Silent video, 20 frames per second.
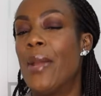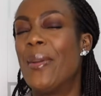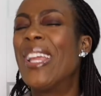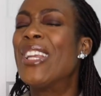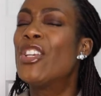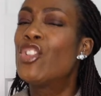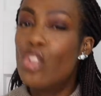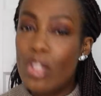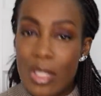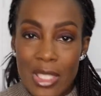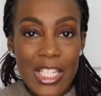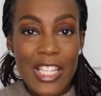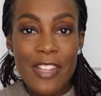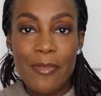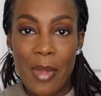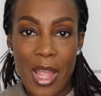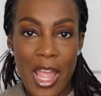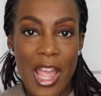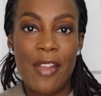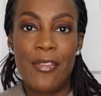It does leave
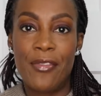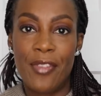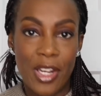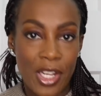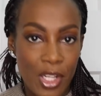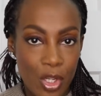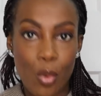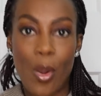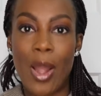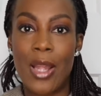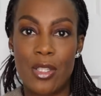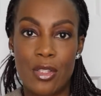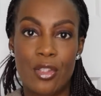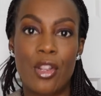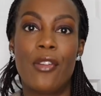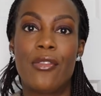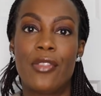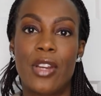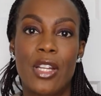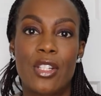my hair feeling quite
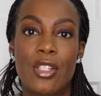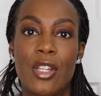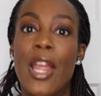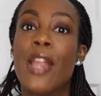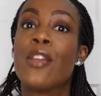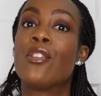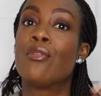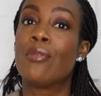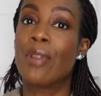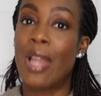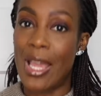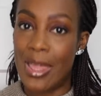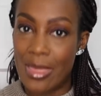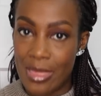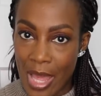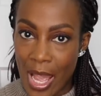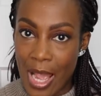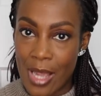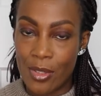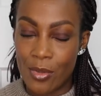soft, actually. I do like
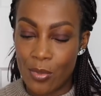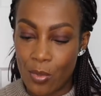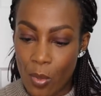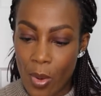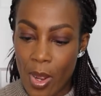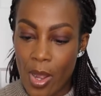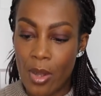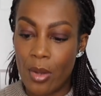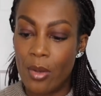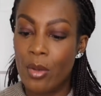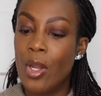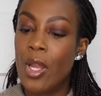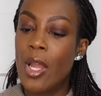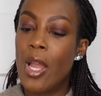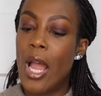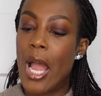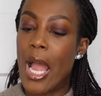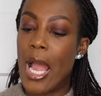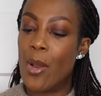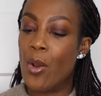that as well.
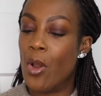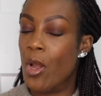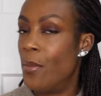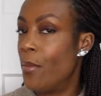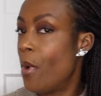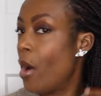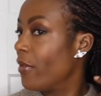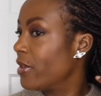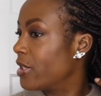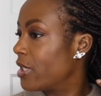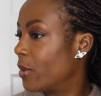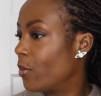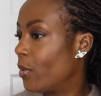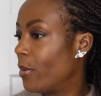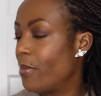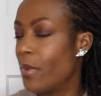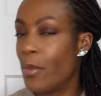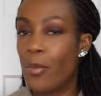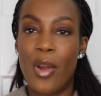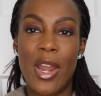Obviously
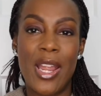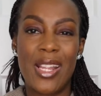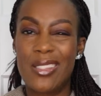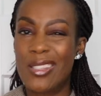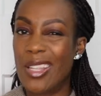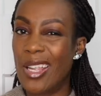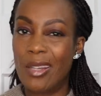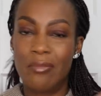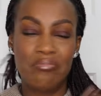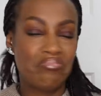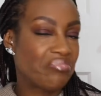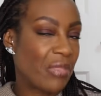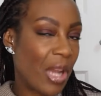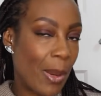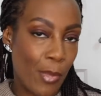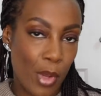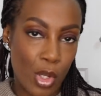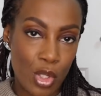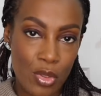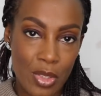with my braids in, I'm
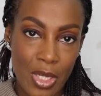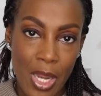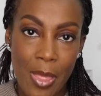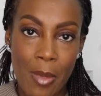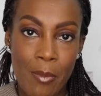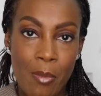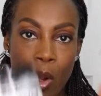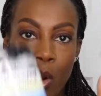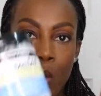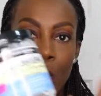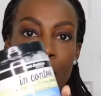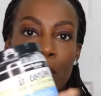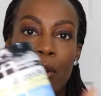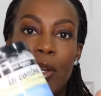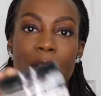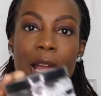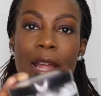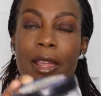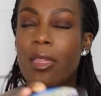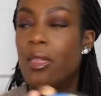not using it at the moment.
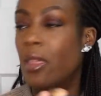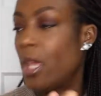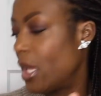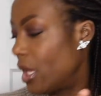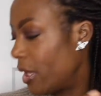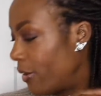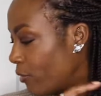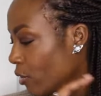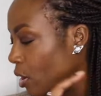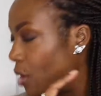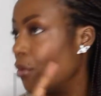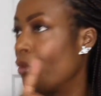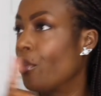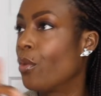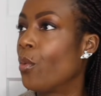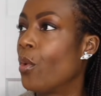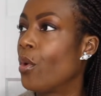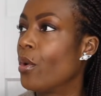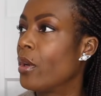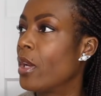I think I've got another
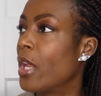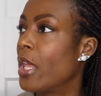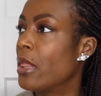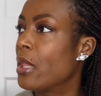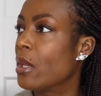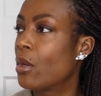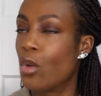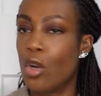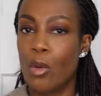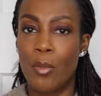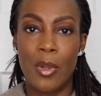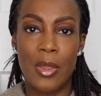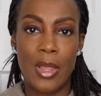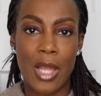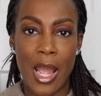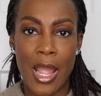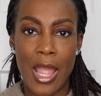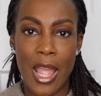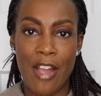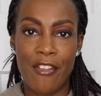one in the cupboard
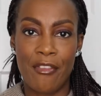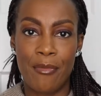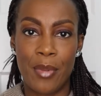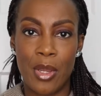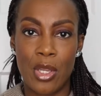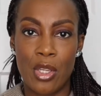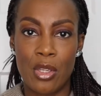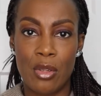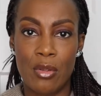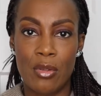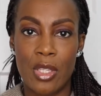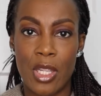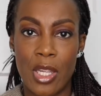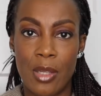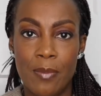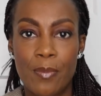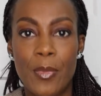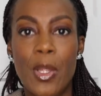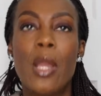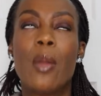that I have been
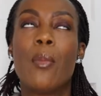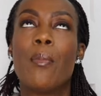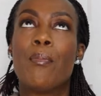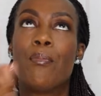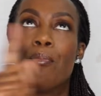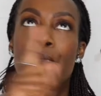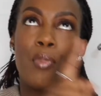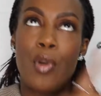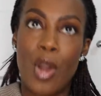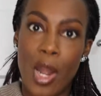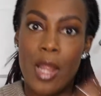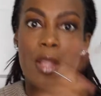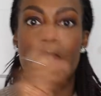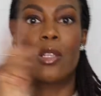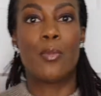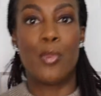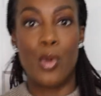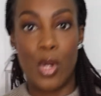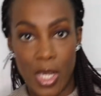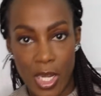using prior to
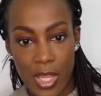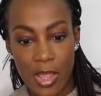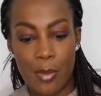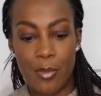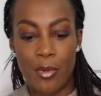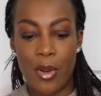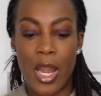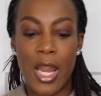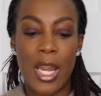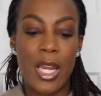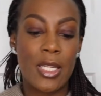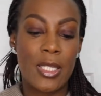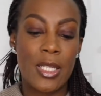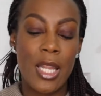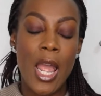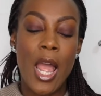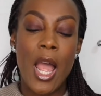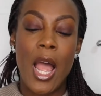putting in the braids.